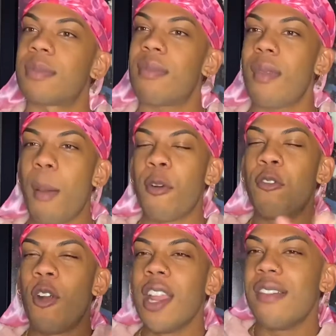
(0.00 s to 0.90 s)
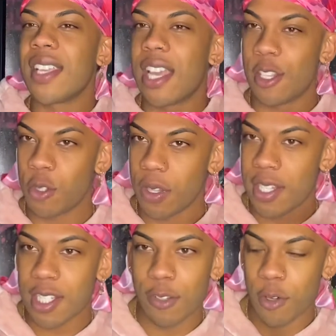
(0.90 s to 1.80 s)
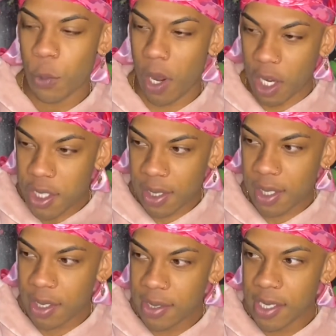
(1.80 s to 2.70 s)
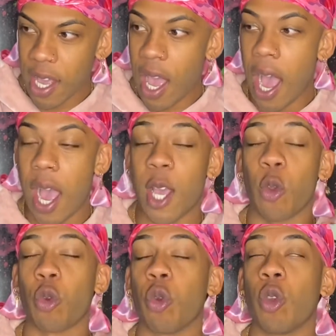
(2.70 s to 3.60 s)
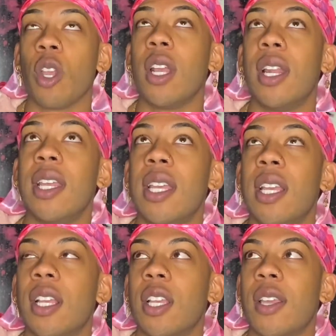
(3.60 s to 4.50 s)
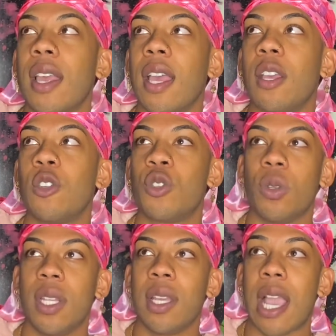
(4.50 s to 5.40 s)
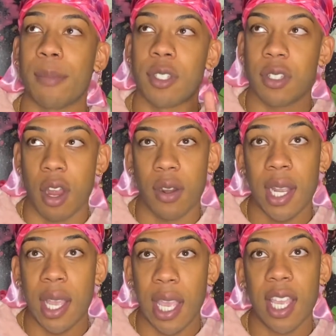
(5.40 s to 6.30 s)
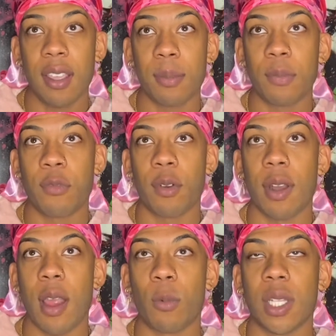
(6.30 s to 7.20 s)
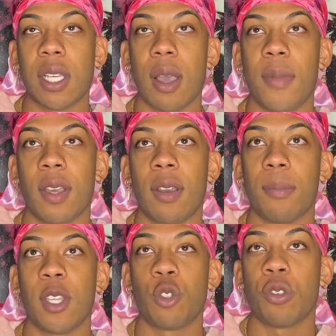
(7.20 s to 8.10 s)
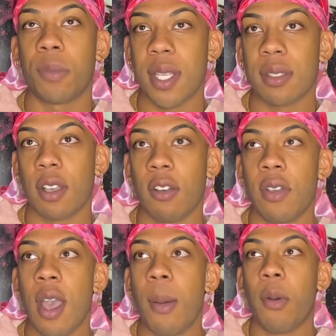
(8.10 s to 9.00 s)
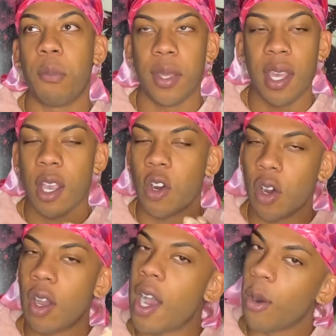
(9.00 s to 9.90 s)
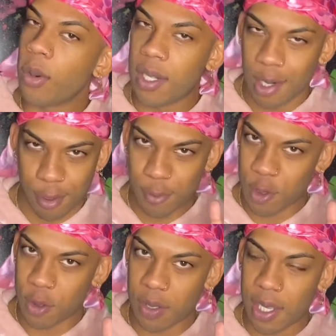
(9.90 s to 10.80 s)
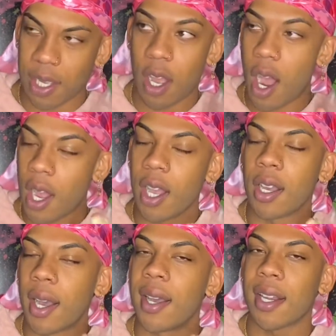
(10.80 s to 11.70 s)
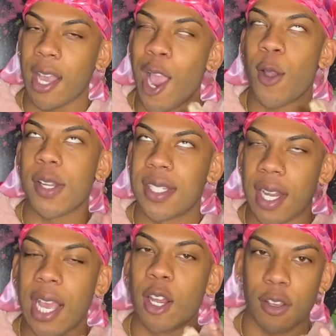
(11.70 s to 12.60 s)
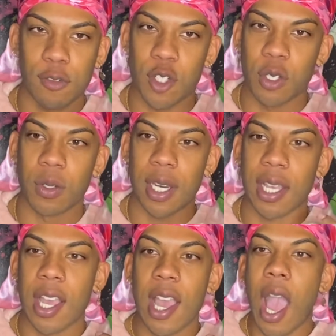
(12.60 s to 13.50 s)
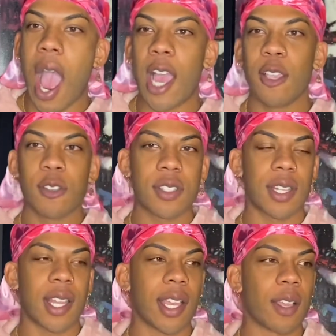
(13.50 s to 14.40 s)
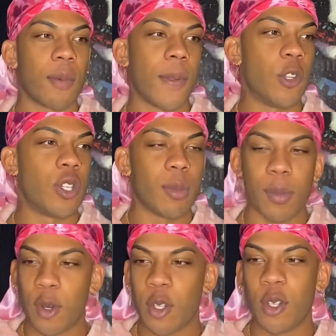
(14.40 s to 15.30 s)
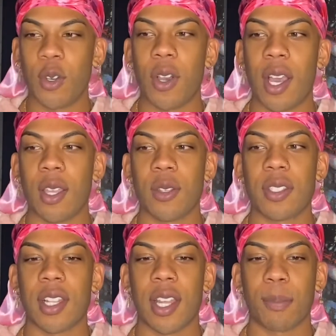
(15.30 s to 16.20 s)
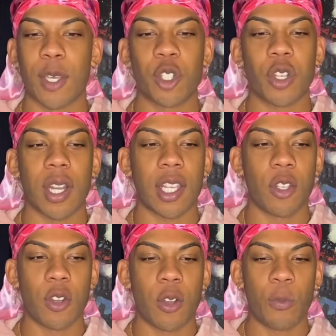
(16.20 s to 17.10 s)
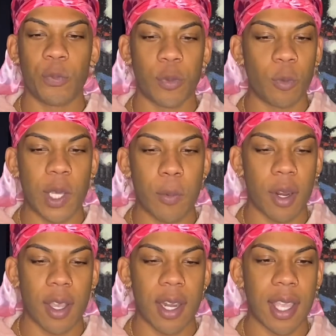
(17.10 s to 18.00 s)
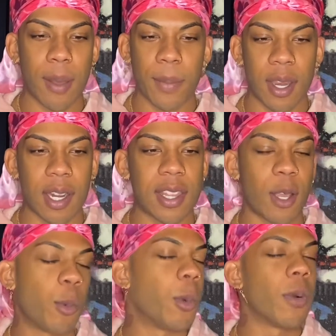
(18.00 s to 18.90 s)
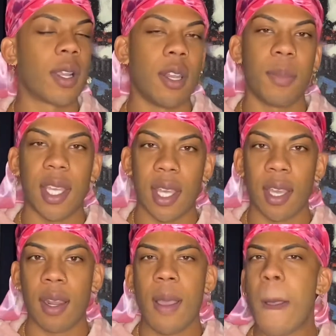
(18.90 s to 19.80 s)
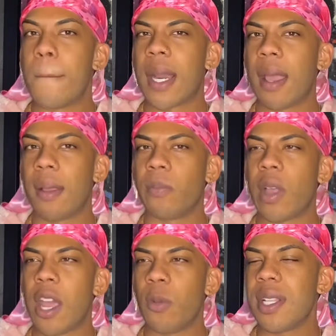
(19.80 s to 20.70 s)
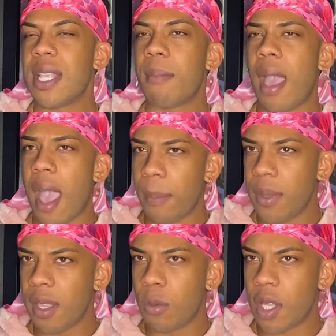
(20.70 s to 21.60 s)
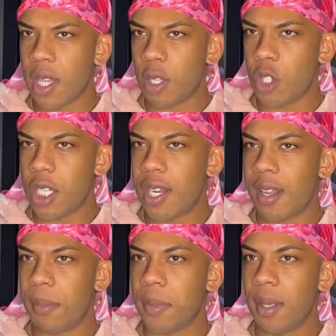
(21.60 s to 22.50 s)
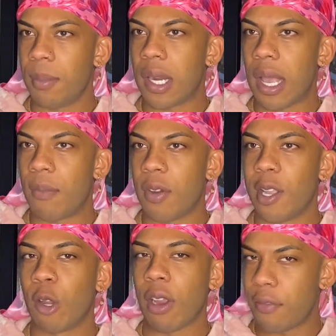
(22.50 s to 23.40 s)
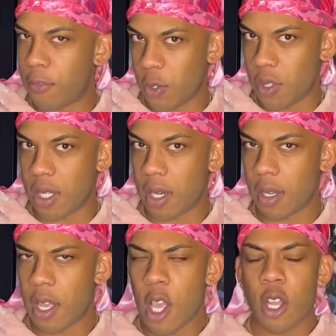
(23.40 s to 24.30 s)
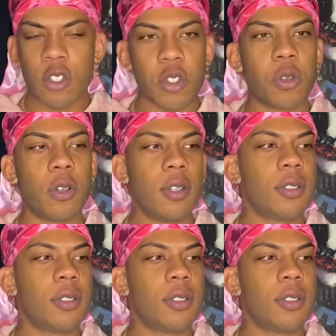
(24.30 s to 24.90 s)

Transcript: before I even get into this, and if you're watching this, I really, truly am sorry, A, for not really coming out and being true to myself, but B, girl, I really loved you. Like, on God, like, I loved you. Like, I used to, like, dream about you. I used to, like, make sure, like, we were gonna get married. I thought we were gonna be it. But I don't want to say I'm happy that you cheated on me, but I'm very grateful you did. So